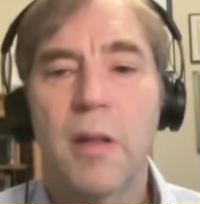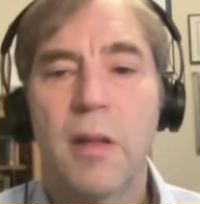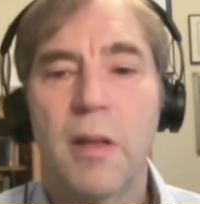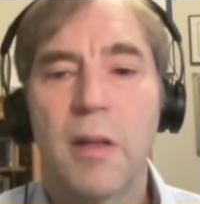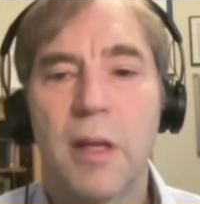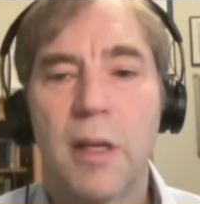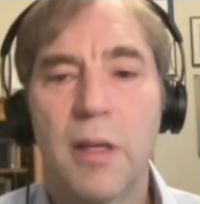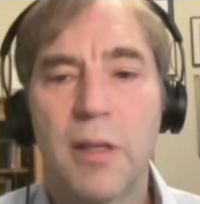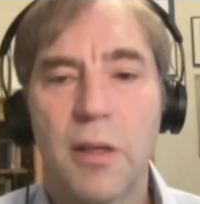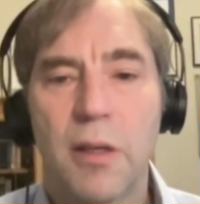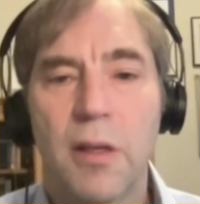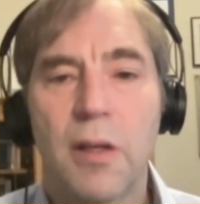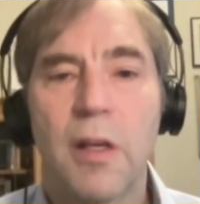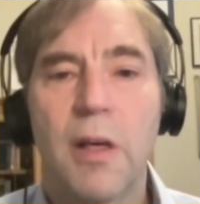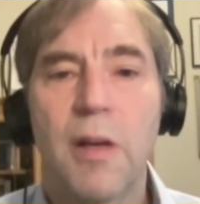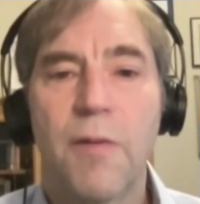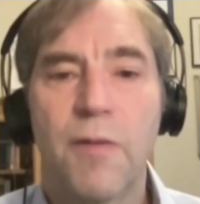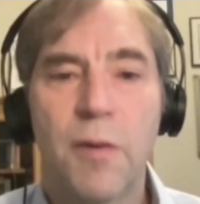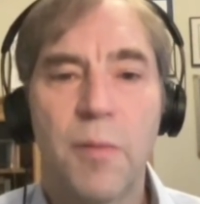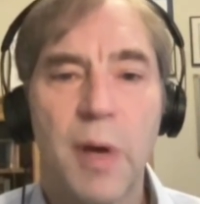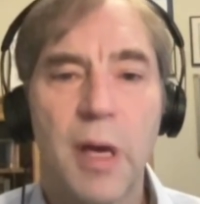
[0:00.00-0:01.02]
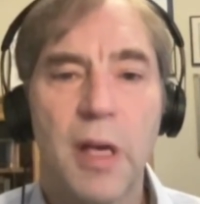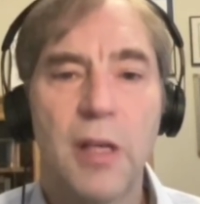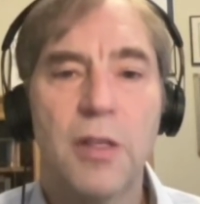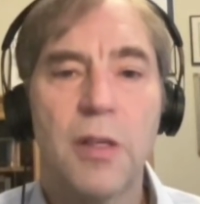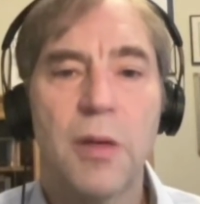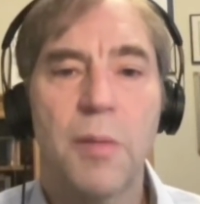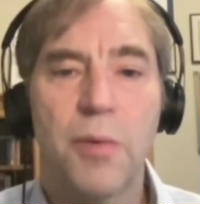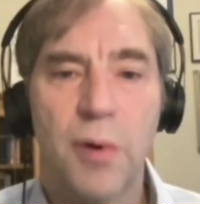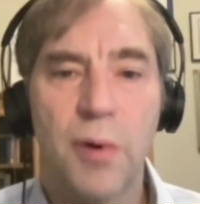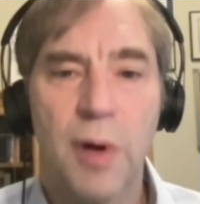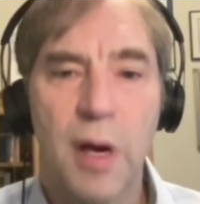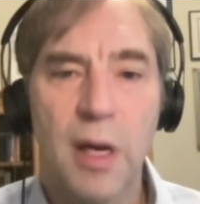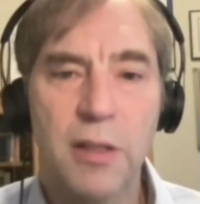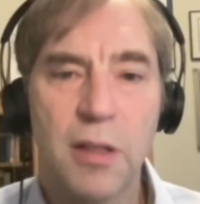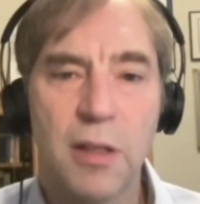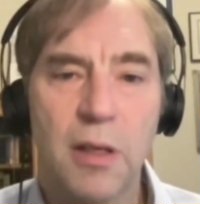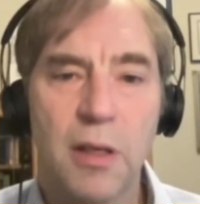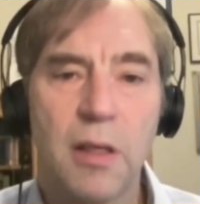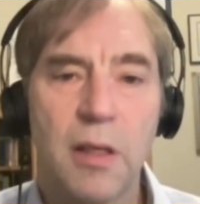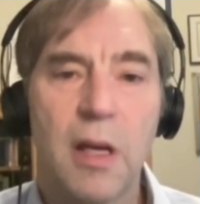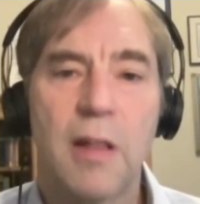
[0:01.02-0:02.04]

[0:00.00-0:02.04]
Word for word: the digital information present